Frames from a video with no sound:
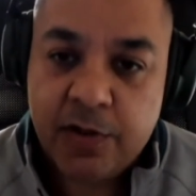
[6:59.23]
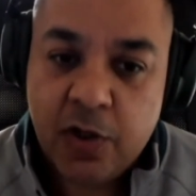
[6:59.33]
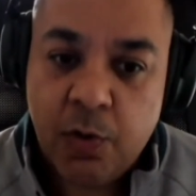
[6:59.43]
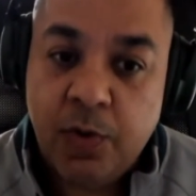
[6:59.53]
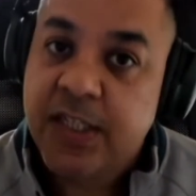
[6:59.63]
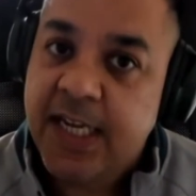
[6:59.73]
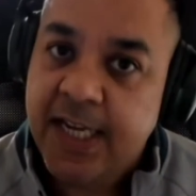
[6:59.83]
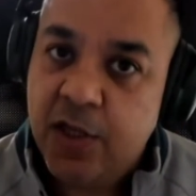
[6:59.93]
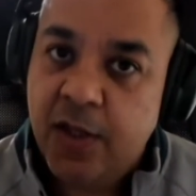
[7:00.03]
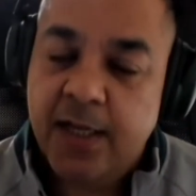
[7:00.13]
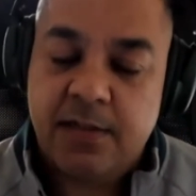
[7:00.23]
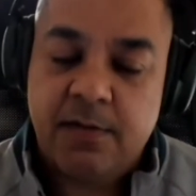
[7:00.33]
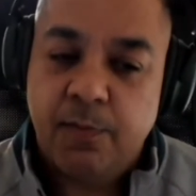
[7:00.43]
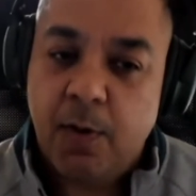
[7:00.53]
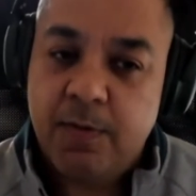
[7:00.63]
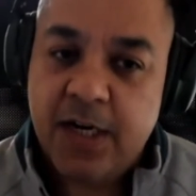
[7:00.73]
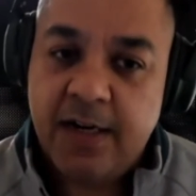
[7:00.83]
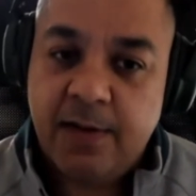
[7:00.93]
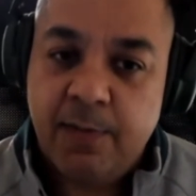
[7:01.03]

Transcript: So we'll see though. That's not promise anything.